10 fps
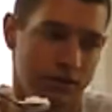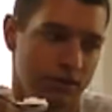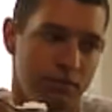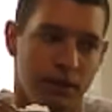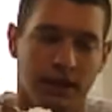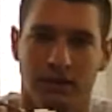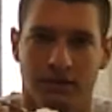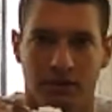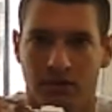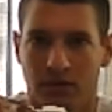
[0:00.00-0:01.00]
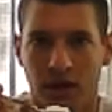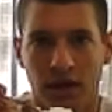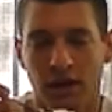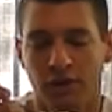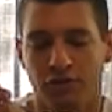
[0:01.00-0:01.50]
This is plain, there's no
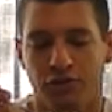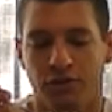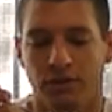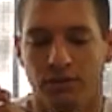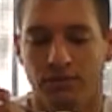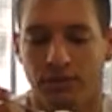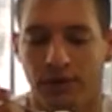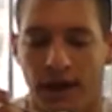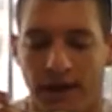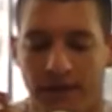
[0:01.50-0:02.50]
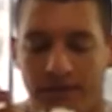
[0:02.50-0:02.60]
sugar or fruit added.